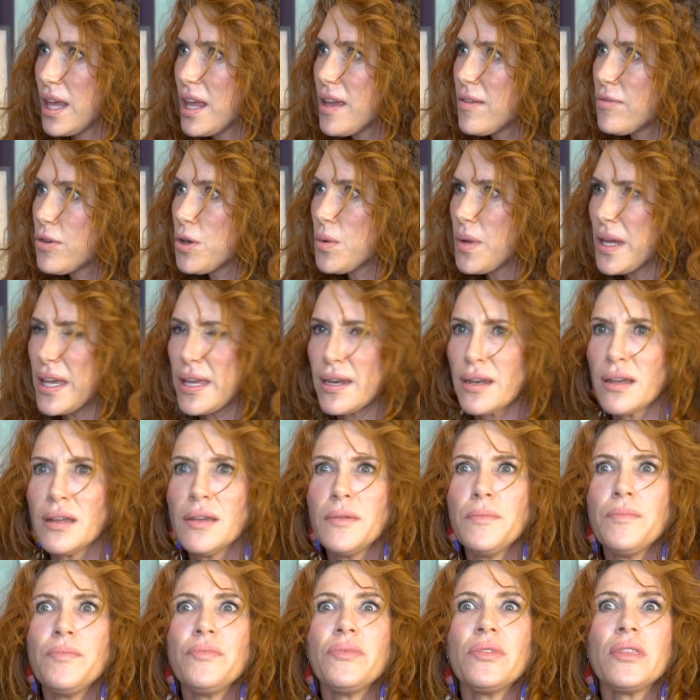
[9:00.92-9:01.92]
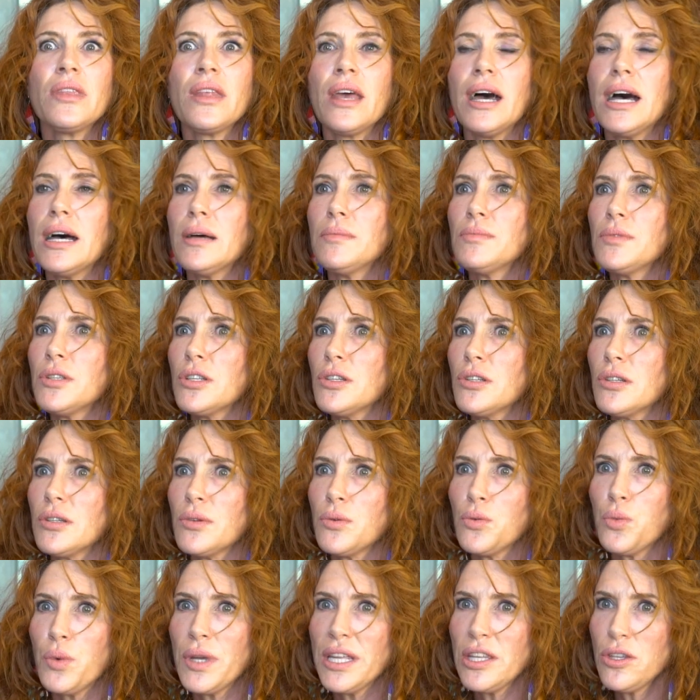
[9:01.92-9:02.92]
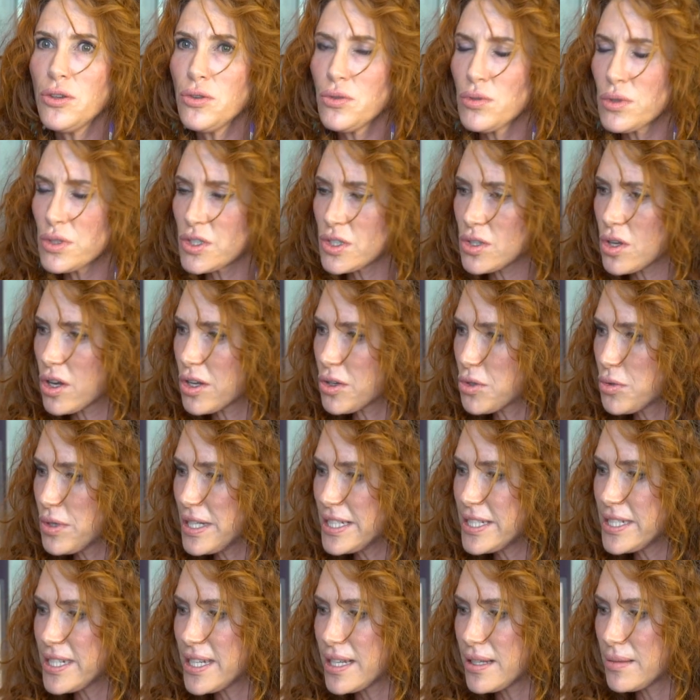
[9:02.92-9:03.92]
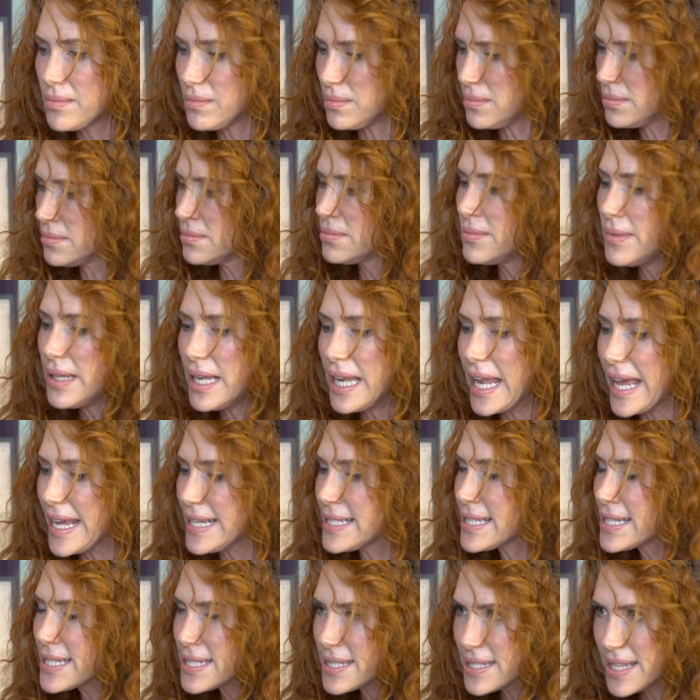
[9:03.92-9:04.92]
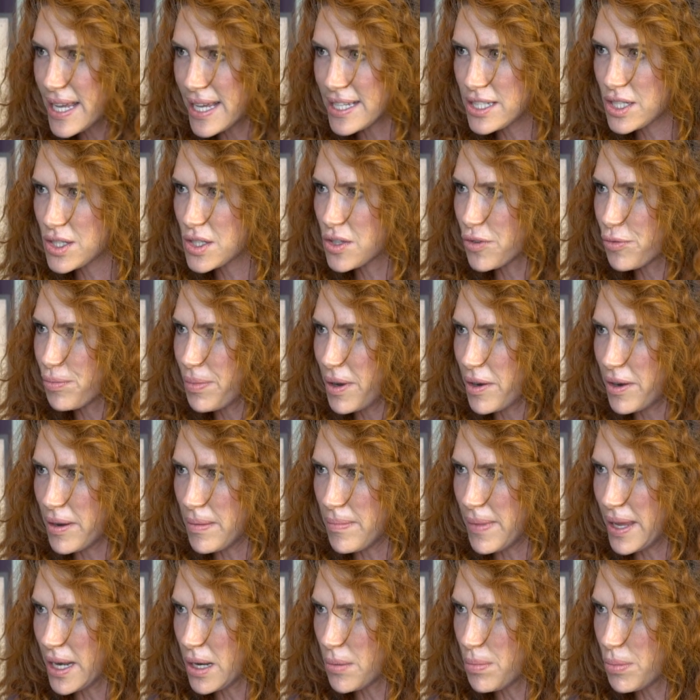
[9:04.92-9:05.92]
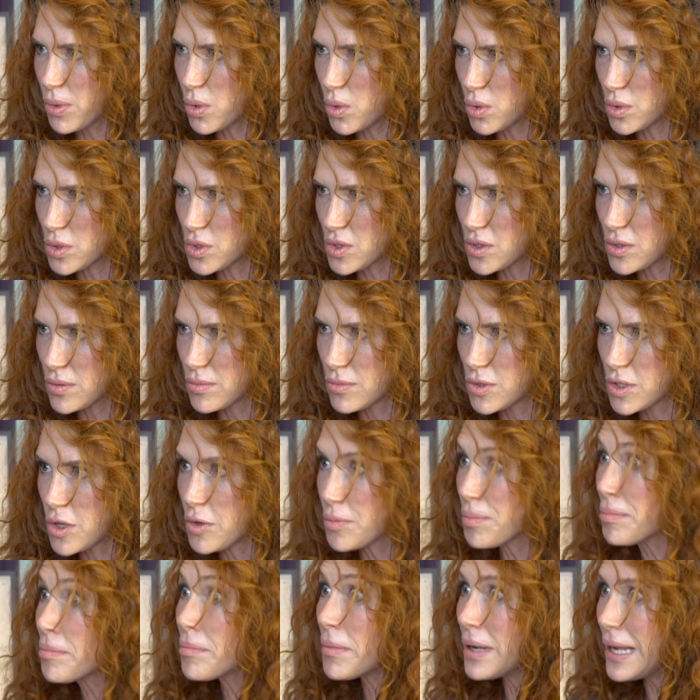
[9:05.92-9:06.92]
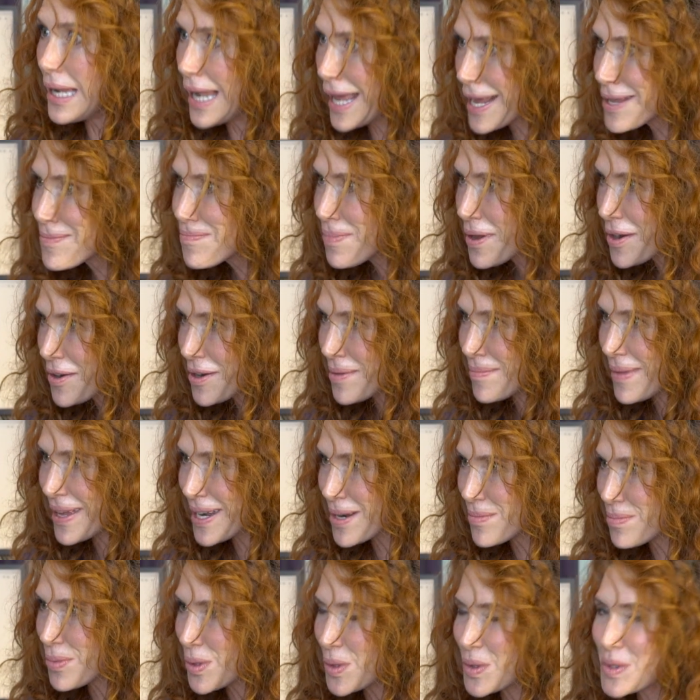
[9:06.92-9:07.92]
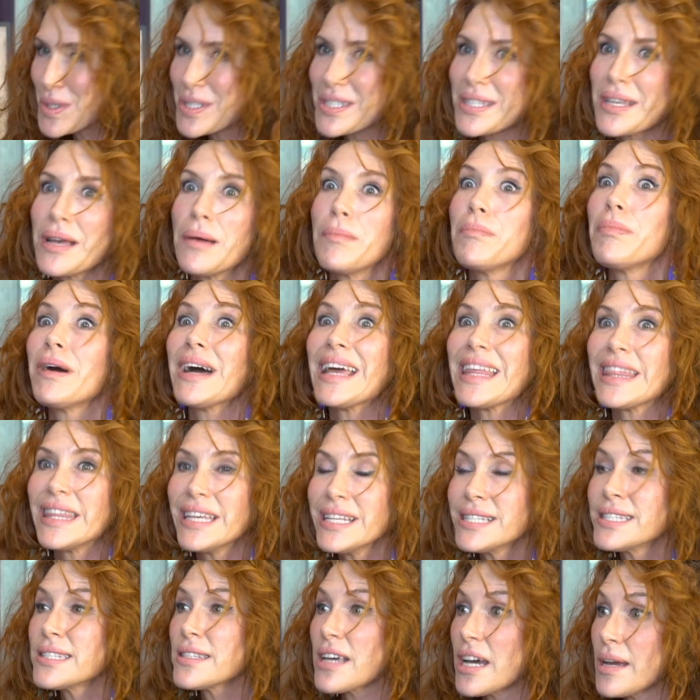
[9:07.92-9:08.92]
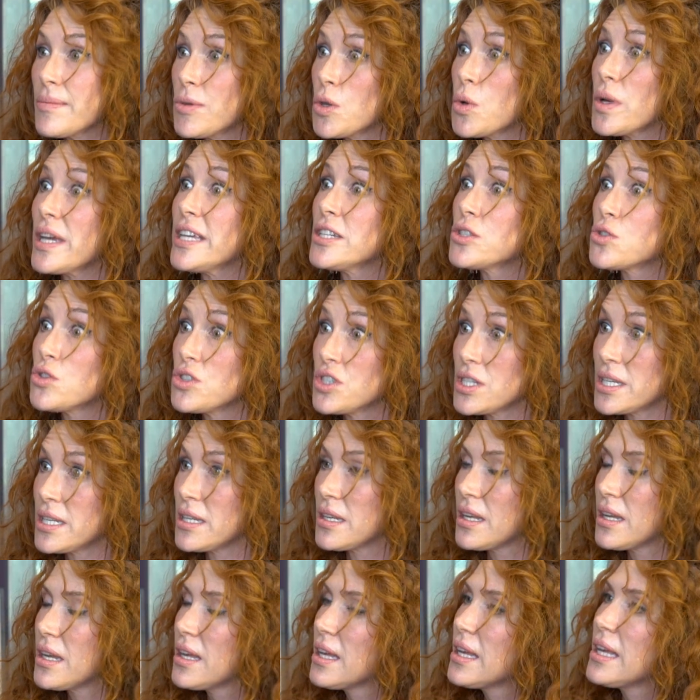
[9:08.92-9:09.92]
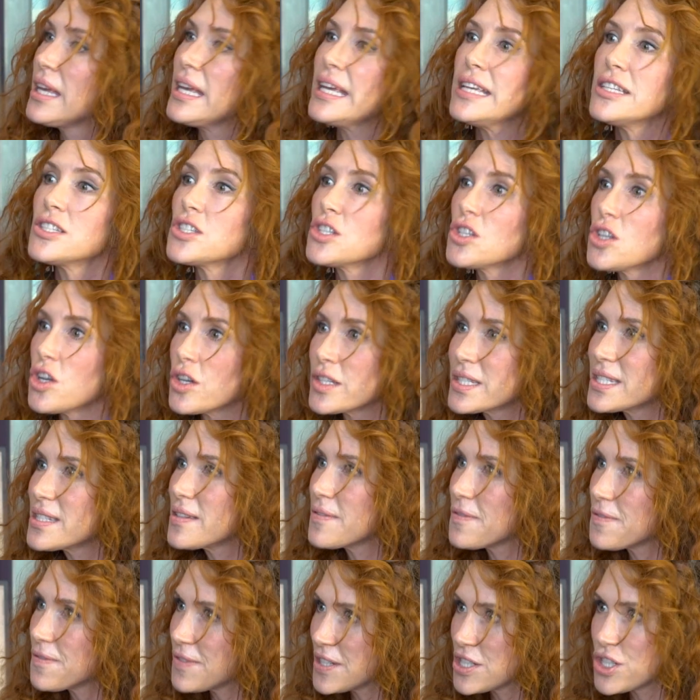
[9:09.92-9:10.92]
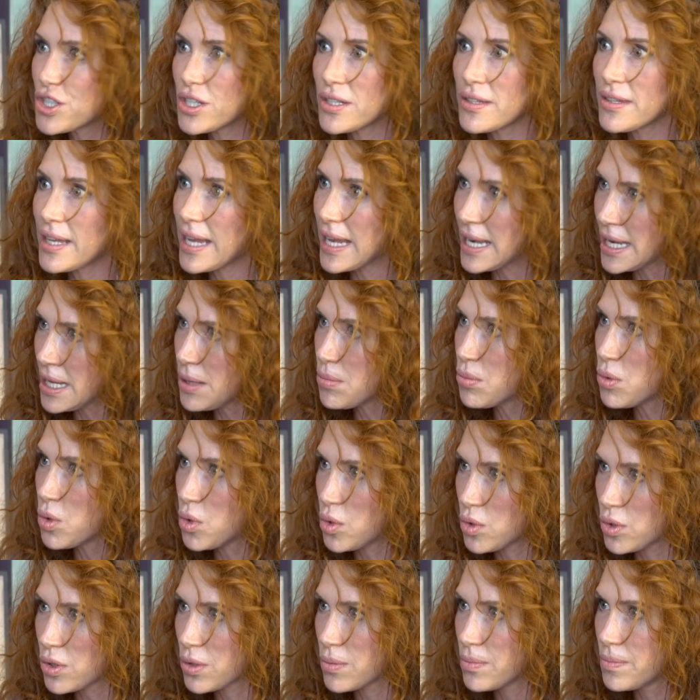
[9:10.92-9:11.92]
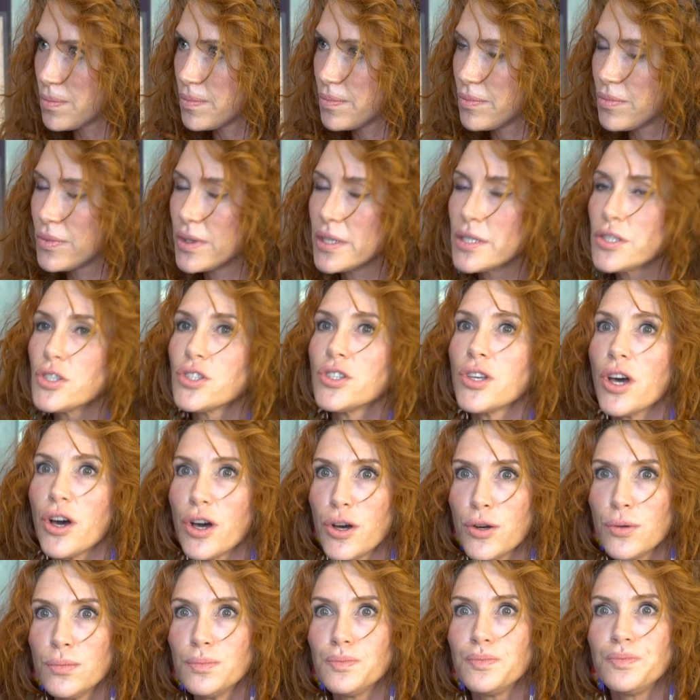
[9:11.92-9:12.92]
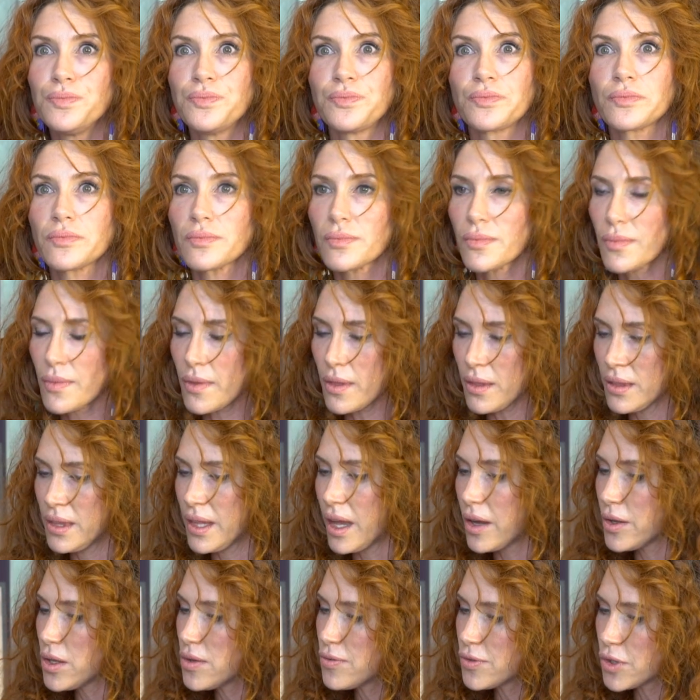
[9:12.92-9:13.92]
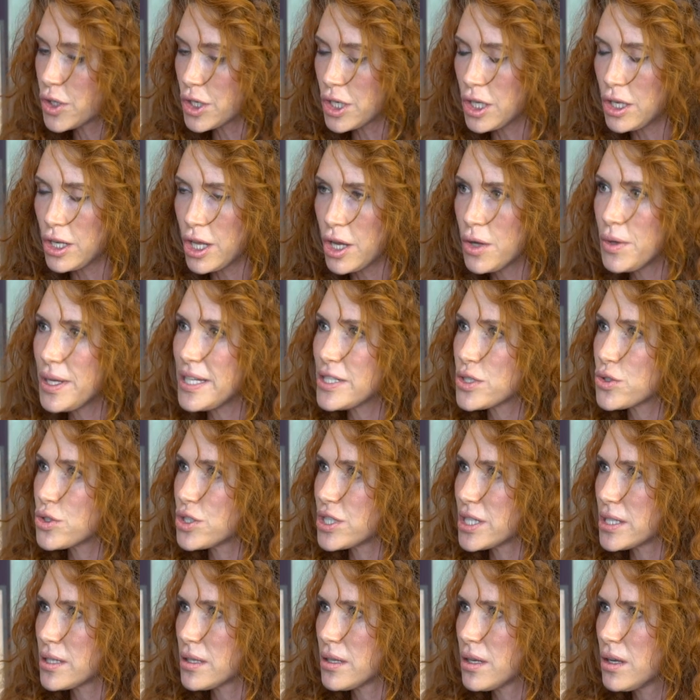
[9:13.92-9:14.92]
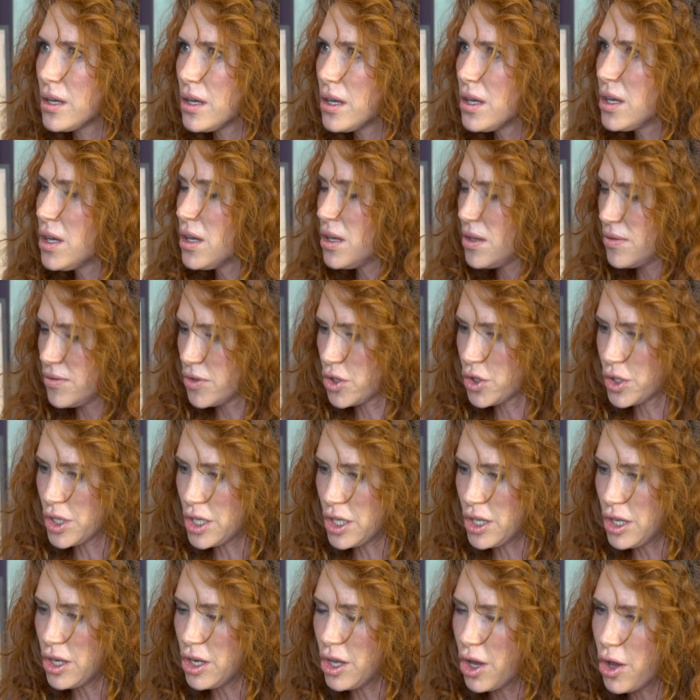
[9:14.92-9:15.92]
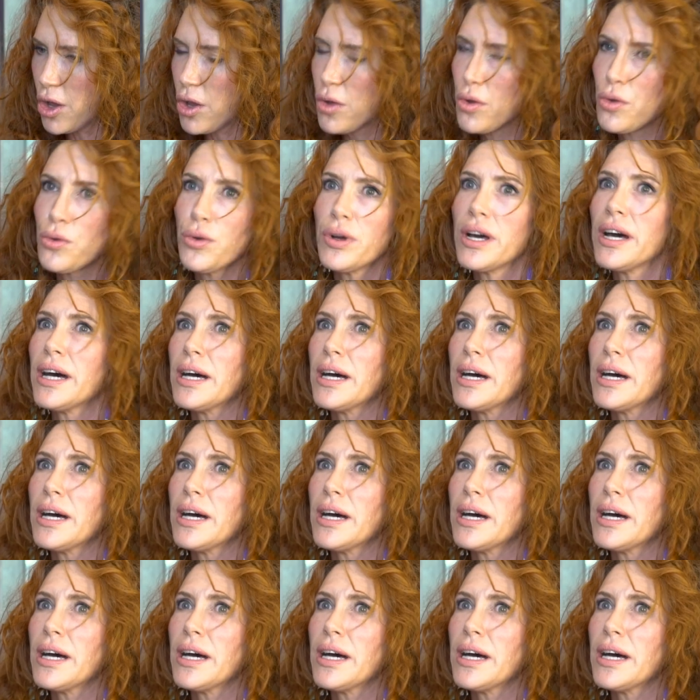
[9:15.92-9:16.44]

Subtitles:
Everywhere. When you start reaching later stages of perimenopause, so late perimenopause, by this time your estrogen is not sufficient anymore. So now you've got a low estrogen, you've got a low